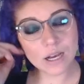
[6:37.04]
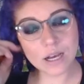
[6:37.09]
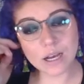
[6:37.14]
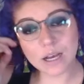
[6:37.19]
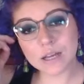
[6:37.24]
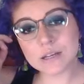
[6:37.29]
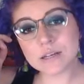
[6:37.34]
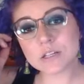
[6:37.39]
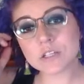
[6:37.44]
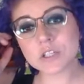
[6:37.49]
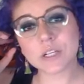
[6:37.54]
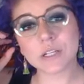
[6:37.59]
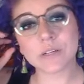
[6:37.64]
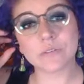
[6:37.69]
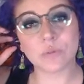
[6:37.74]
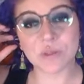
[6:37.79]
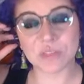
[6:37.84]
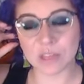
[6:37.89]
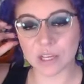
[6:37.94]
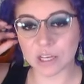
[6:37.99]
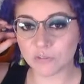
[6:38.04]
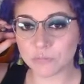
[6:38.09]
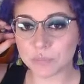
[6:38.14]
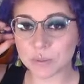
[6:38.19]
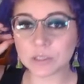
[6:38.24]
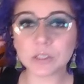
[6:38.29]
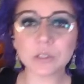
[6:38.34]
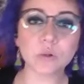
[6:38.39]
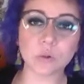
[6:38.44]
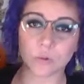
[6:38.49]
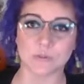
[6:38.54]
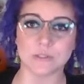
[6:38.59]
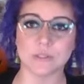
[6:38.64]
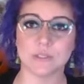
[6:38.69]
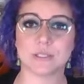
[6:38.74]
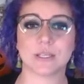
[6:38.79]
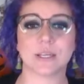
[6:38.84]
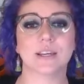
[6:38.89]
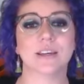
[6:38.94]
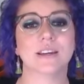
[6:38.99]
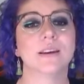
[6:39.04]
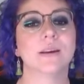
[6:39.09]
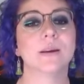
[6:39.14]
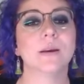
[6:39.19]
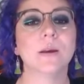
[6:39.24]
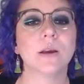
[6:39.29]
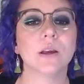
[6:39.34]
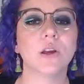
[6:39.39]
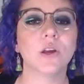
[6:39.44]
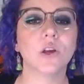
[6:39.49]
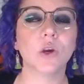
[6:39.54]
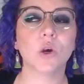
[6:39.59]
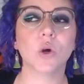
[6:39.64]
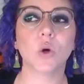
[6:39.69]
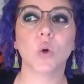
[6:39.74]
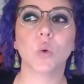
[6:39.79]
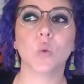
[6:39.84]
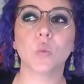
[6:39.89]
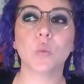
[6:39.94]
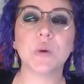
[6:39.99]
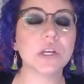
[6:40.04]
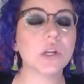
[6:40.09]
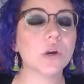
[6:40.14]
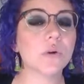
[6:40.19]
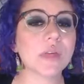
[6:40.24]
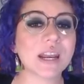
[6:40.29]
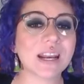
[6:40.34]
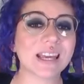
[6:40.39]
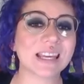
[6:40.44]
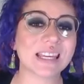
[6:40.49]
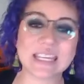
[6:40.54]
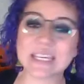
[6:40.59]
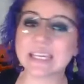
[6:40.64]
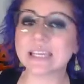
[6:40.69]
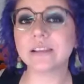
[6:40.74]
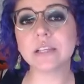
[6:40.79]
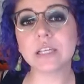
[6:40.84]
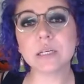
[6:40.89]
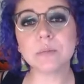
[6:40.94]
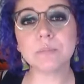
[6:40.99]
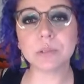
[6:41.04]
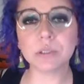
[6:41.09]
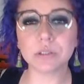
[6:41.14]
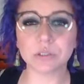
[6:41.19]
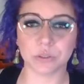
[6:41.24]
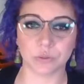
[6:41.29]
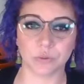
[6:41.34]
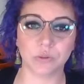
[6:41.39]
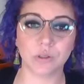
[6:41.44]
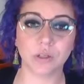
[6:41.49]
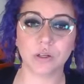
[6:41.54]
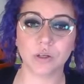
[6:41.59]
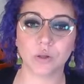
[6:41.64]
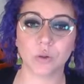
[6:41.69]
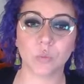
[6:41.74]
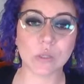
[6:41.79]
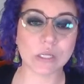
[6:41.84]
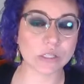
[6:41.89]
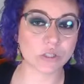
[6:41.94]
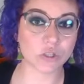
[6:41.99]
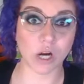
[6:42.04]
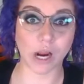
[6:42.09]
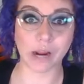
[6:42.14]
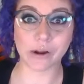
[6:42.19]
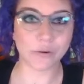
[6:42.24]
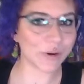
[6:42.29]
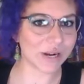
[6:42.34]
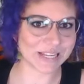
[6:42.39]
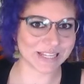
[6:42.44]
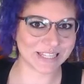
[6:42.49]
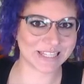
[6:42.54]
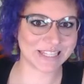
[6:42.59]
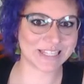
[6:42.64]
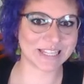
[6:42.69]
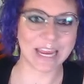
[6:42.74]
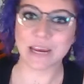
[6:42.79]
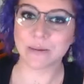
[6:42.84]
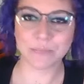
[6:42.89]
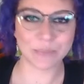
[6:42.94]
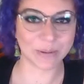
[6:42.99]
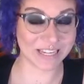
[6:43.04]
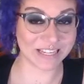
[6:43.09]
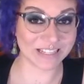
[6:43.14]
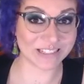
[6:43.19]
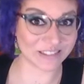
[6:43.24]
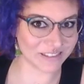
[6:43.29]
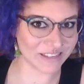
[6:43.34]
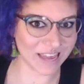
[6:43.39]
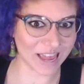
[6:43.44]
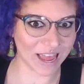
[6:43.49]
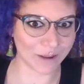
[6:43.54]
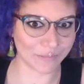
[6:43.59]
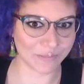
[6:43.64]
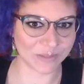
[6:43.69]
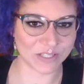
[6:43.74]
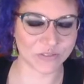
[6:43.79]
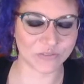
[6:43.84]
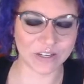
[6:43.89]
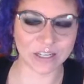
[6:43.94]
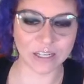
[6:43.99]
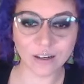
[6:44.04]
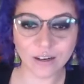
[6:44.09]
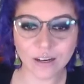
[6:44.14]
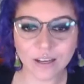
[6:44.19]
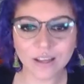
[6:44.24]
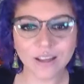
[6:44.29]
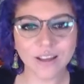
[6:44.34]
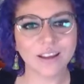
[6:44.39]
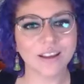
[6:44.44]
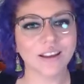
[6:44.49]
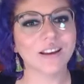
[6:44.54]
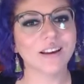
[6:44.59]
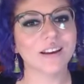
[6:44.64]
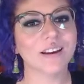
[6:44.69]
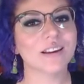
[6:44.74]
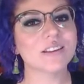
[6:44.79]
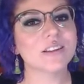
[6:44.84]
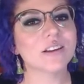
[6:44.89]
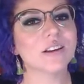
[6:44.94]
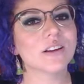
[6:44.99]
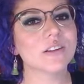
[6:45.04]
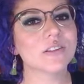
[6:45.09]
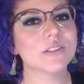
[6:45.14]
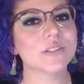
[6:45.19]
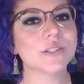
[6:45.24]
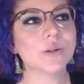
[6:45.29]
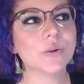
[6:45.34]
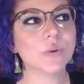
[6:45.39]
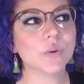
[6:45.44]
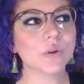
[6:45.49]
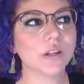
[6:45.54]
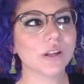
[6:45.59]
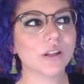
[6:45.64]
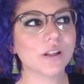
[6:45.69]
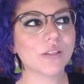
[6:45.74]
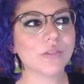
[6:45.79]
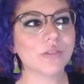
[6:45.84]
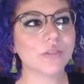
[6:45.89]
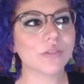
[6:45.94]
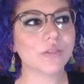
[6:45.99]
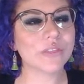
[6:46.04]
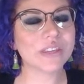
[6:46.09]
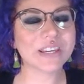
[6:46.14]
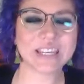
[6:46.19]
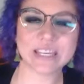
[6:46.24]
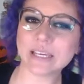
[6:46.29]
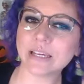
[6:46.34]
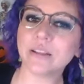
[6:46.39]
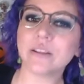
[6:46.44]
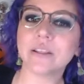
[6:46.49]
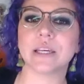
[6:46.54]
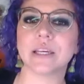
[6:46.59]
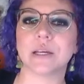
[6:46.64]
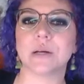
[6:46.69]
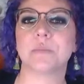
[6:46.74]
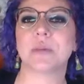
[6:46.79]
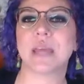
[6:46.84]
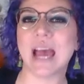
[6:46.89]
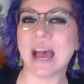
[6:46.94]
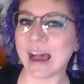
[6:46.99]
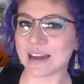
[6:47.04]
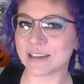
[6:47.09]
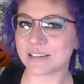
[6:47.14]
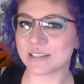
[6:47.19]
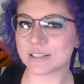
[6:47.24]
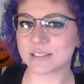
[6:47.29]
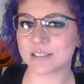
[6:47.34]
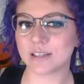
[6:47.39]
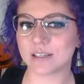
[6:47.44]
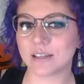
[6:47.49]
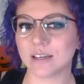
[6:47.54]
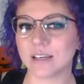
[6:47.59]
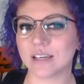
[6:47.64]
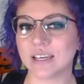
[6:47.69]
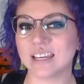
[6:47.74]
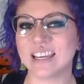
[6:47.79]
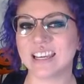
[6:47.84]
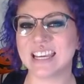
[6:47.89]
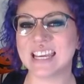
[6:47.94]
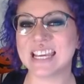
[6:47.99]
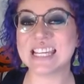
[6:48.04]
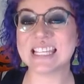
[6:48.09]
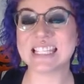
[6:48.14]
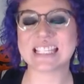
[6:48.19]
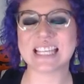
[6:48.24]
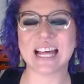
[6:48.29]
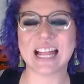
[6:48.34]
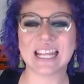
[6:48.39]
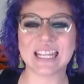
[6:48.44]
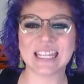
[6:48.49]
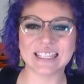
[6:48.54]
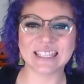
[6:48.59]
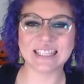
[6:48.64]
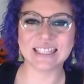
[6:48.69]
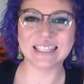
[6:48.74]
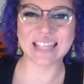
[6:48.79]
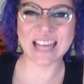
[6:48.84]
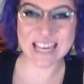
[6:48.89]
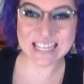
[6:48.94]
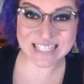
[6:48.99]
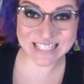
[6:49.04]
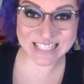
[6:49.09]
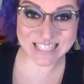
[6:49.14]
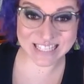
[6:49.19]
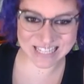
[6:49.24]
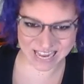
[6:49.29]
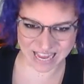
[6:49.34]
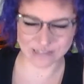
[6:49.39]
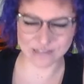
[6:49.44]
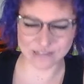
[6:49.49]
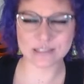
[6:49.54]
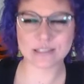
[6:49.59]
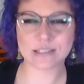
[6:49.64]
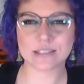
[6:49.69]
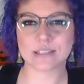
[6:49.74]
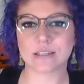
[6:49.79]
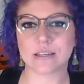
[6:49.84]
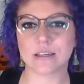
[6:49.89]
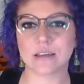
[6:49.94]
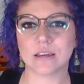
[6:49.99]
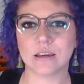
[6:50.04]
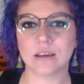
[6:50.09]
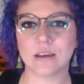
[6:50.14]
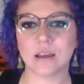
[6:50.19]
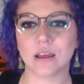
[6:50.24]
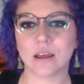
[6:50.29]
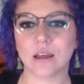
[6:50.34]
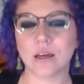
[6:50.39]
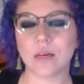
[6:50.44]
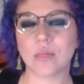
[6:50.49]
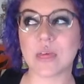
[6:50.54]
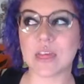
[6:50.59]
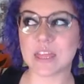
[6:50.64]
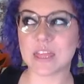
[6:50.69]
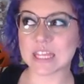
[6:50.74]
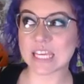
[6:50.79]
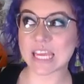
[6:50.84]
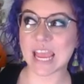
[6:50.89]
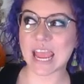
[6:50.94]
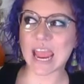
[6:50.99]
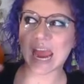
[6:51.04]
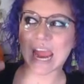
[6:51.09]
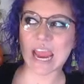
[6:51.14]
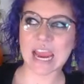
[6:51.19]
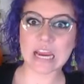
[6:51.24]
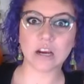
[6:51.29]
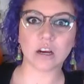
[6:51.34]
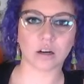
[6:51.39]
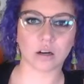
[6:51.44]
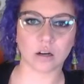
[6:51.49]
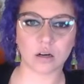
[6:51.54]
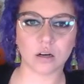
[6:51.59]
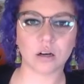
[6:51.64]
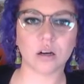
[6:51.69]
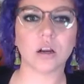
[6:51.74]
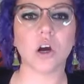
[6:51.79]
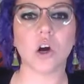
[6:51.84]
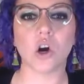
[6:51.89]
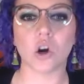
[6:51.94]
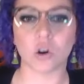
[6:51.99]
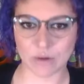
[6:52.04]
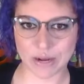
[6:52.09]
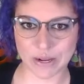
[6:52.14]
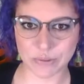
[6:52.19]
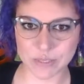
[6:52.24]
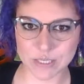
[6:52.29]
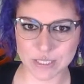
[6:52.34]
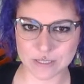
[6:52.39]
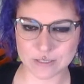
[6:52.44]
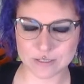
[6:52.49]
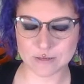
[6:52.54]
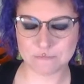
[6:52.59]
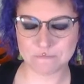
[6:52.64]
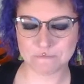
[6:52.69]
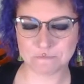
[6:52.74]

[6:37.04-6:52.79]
Additionally, if we think of balloons, we know that a helium balloon will try to escape into the atmosphere. So the helium gas is less dense than the air around it.